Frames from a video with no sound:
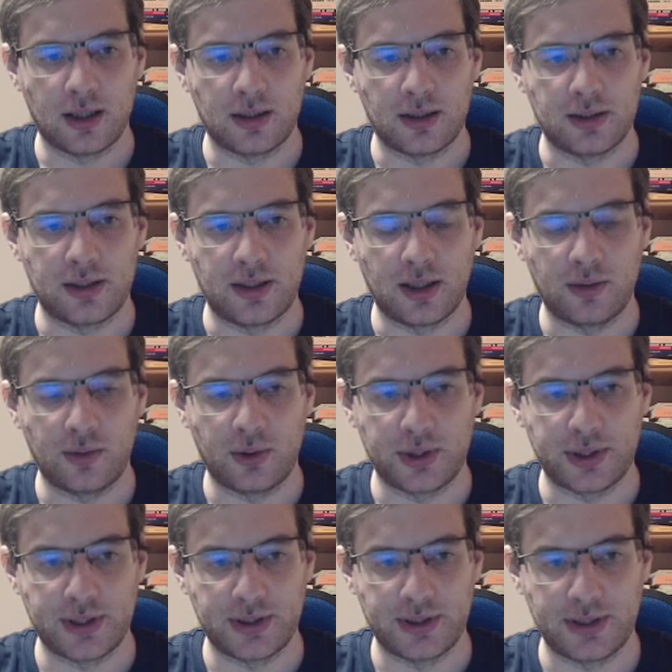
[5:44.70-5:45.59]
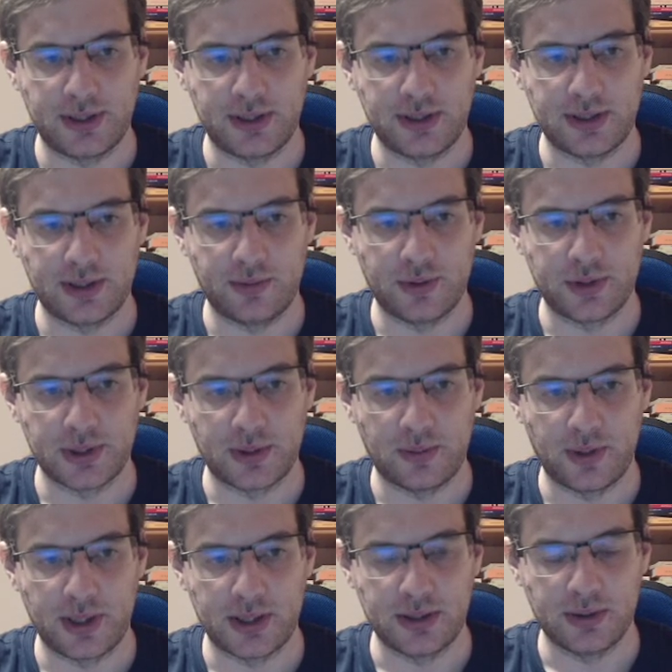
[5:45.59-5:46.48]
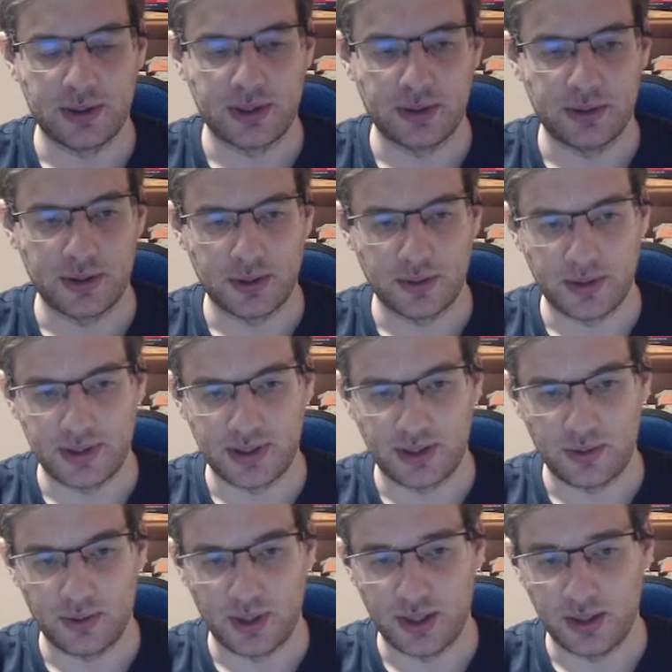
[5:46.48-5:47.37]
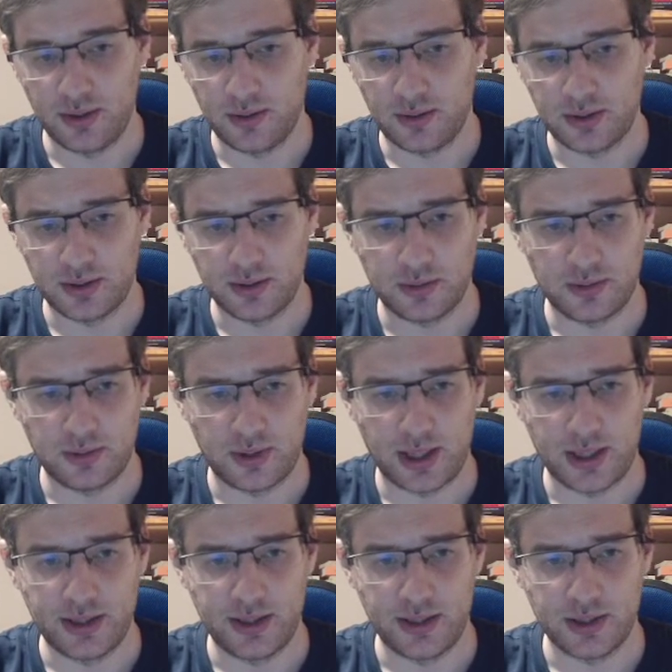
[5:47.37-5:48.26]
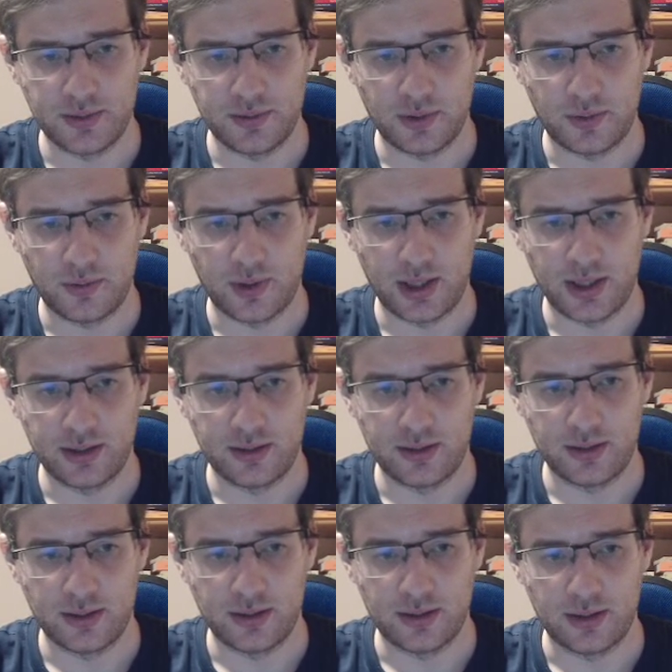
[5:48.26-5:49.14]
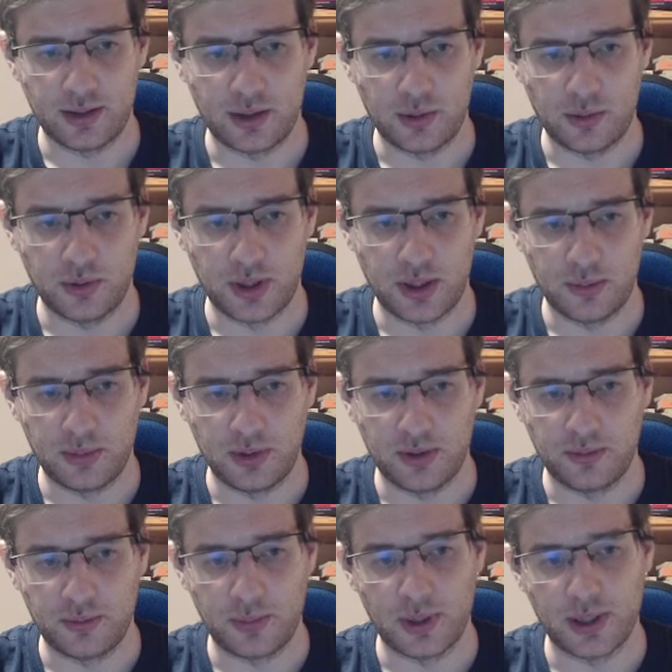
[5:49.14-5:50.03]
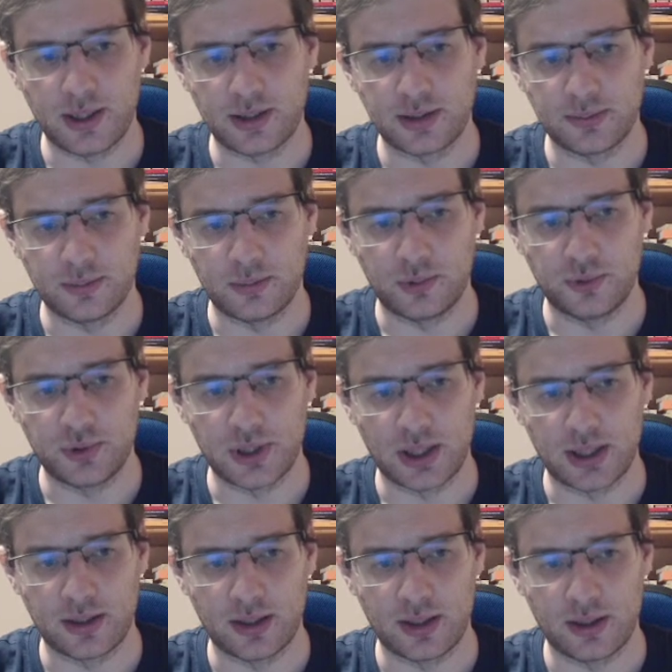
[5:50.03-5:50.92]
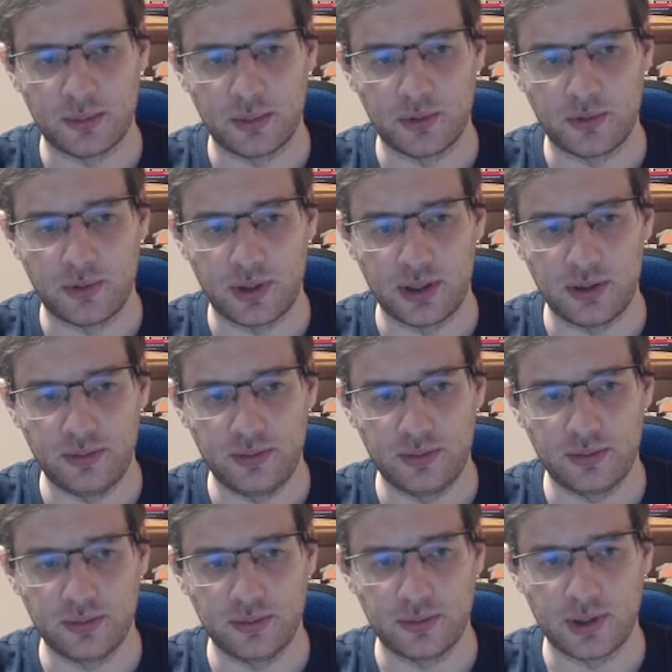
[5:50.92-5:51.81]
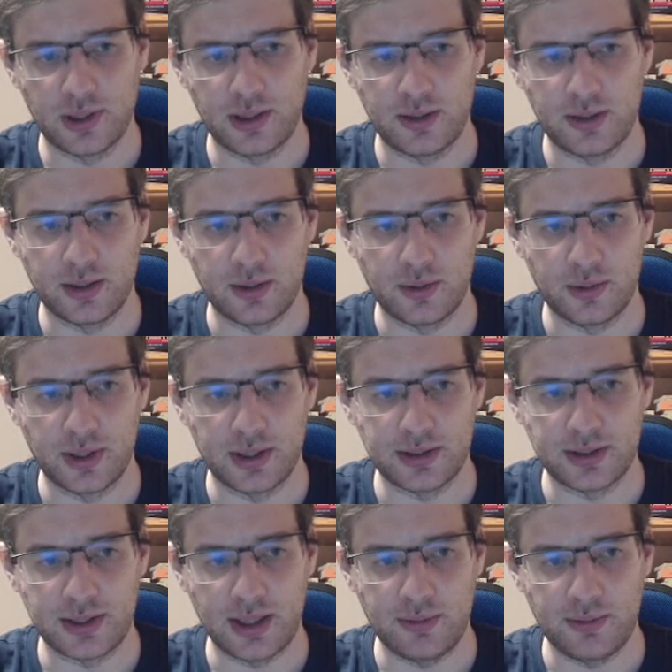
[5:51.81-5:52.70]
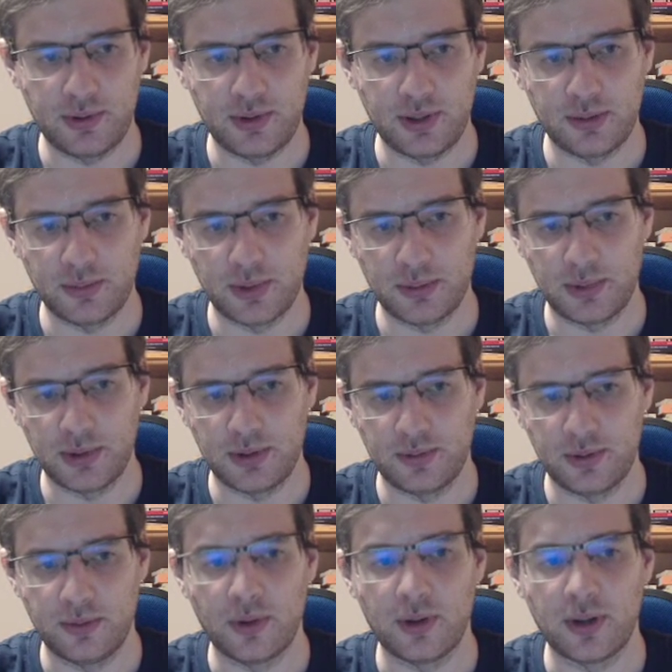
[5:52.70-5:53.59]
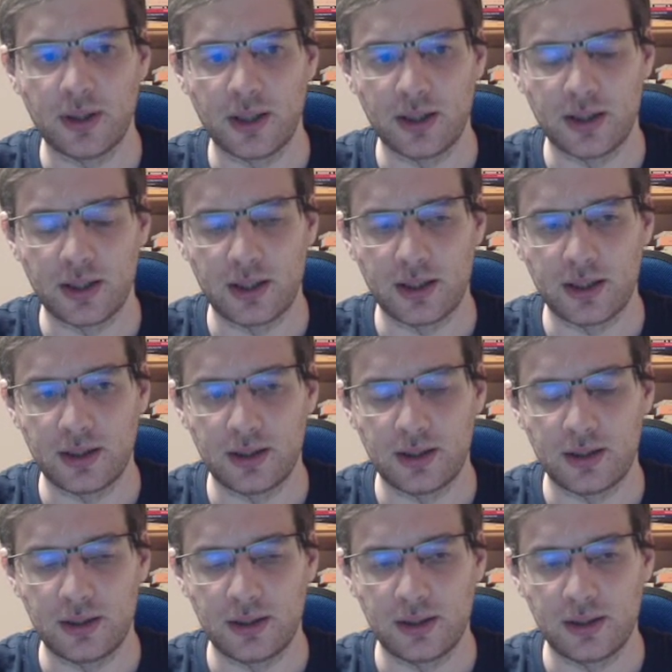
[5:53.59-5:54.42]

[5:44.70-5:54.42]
covers the c7 square, so it's not so easy to enter. So ideas for white include, I believe, playing moves like knight b5, hitting on a7, and maybe even then